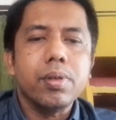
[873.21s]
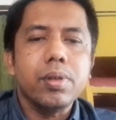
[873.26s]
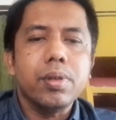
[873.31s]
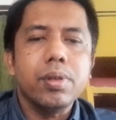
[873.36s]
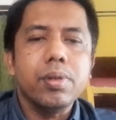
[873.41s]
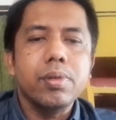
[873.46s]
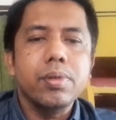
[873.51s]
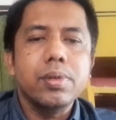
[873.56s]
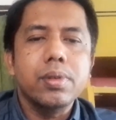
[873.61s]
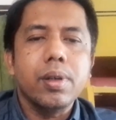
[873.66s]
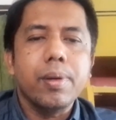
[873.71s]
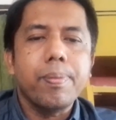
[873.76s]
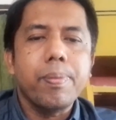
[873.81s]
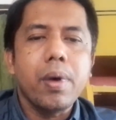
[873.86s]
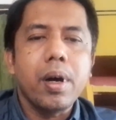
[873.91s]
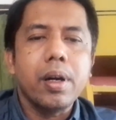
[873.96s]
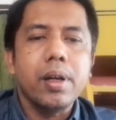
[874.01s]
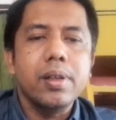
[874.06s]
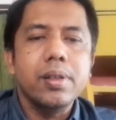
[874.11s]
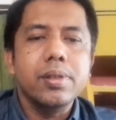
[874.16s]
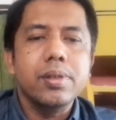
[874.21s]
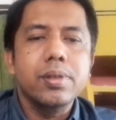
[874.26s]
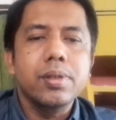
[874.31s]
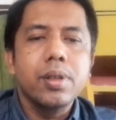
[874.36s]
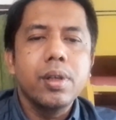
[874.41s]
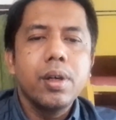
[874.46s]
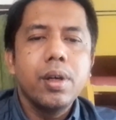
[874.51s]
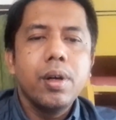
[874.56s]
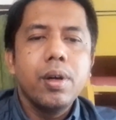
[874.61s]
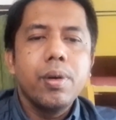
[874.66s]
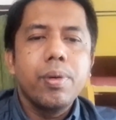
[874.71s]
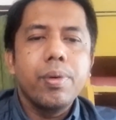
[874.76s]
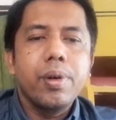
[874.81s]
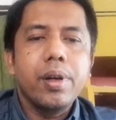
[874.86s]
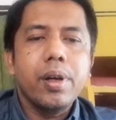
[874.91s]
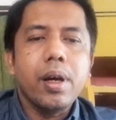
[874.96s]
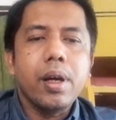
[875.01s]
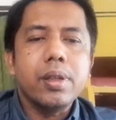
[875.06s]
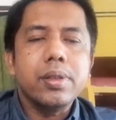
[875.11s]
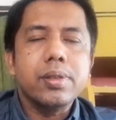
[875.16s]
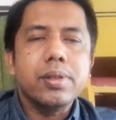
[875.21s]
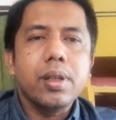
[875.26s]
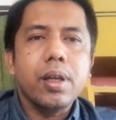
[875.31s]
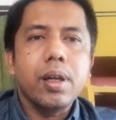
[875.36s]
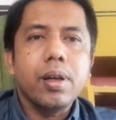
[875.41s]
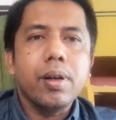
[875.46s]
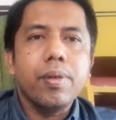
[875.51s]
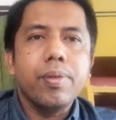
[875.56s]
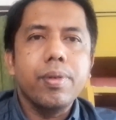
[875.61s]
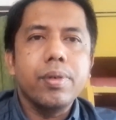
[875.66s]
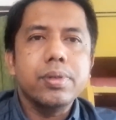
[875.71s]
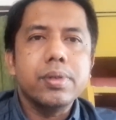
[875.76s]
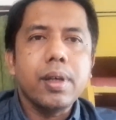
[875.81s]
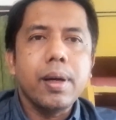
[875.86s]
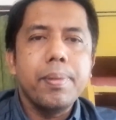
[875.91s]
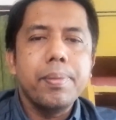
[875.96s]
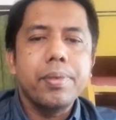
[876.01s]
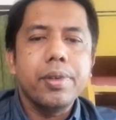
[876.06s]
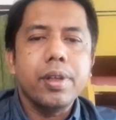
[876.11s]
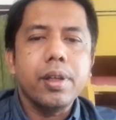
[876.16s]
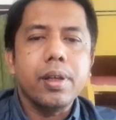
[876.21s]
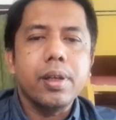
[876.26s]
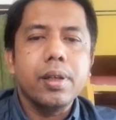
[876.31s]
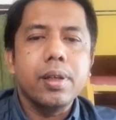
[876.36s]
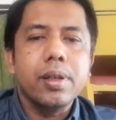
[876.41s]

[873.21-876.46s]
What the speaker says: to their parents when asking for something.